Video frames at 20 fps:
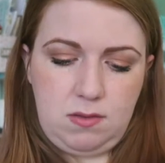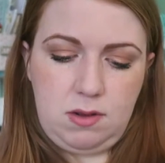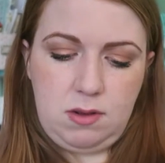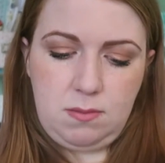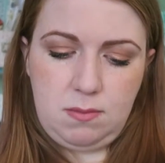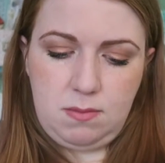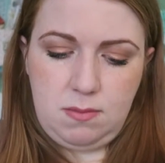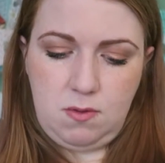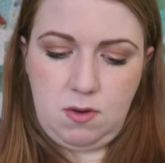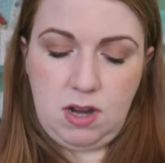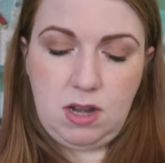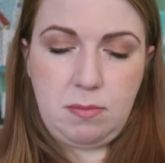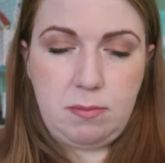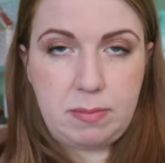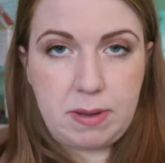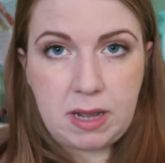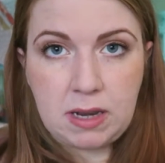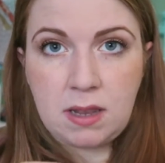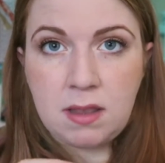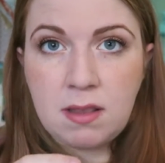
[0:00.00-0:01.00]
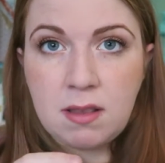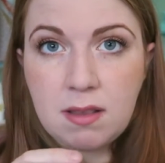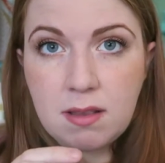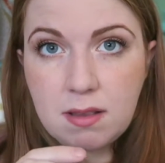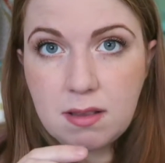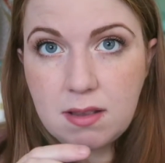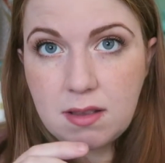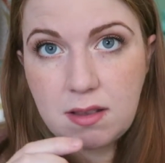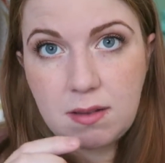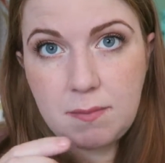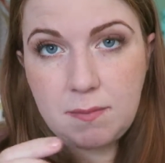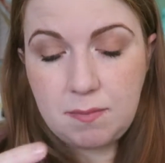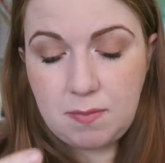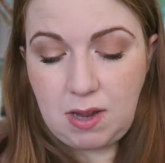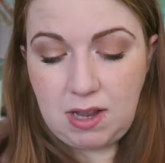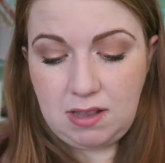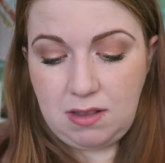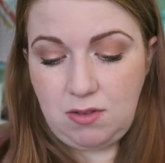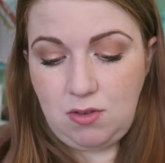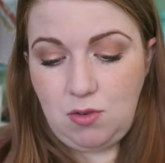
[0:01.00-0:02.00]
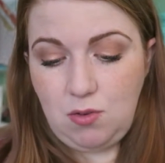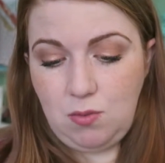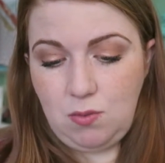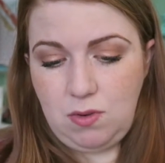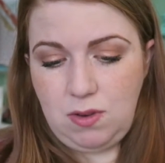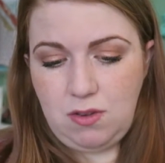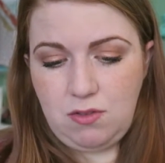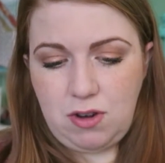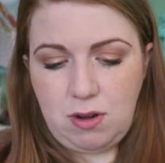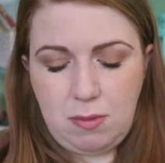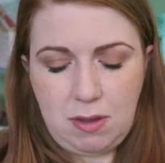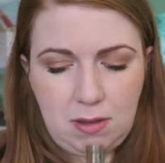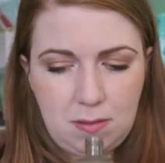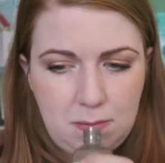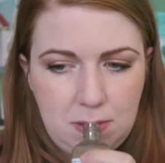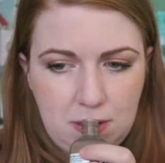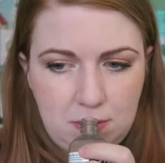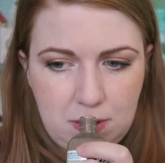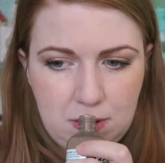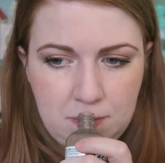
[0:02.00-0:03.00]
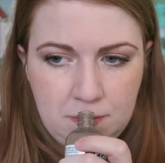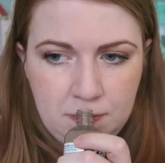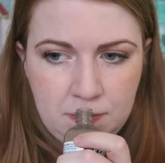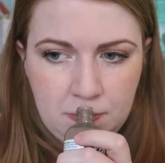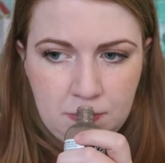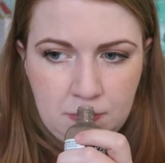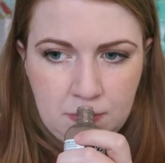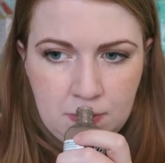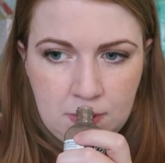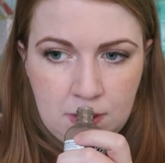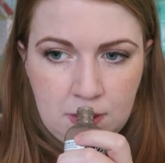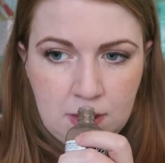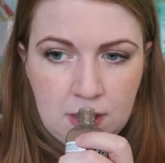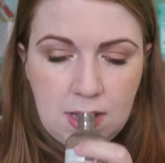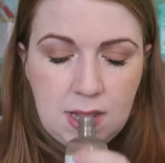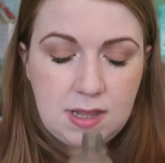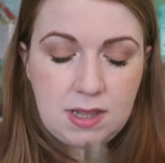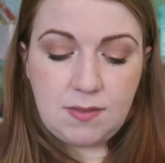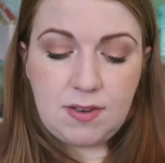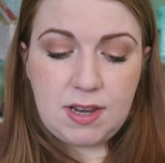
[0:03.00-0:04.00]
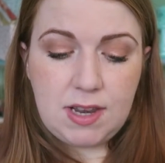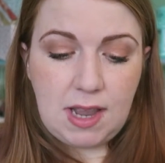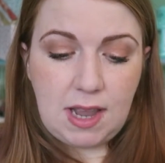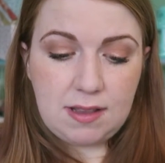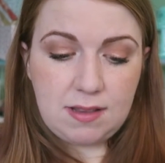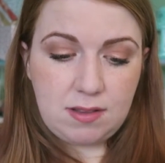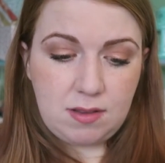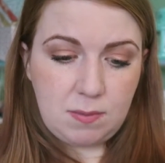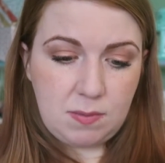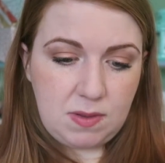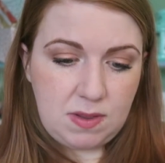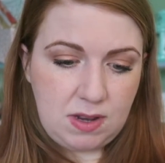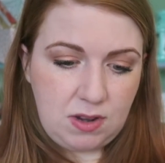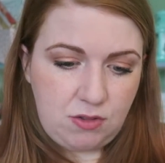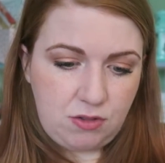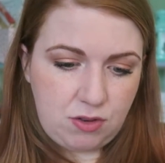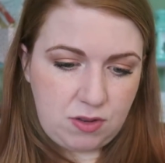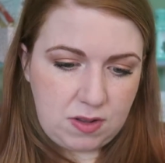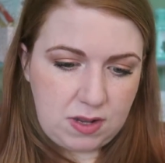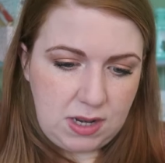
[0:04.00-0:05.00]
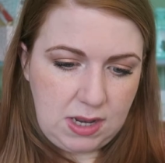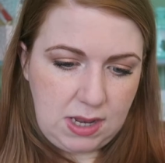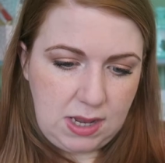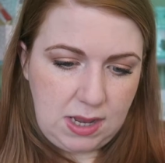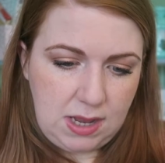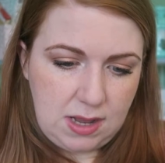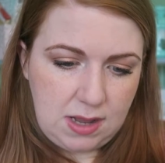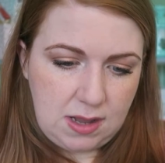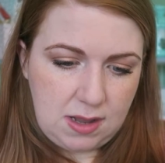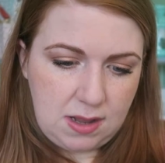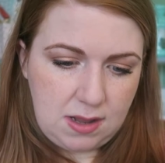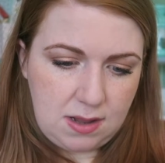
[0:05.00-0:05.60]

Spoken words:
so I'm quite bad at this, as you know, describing smells, but it definitely has some citrusy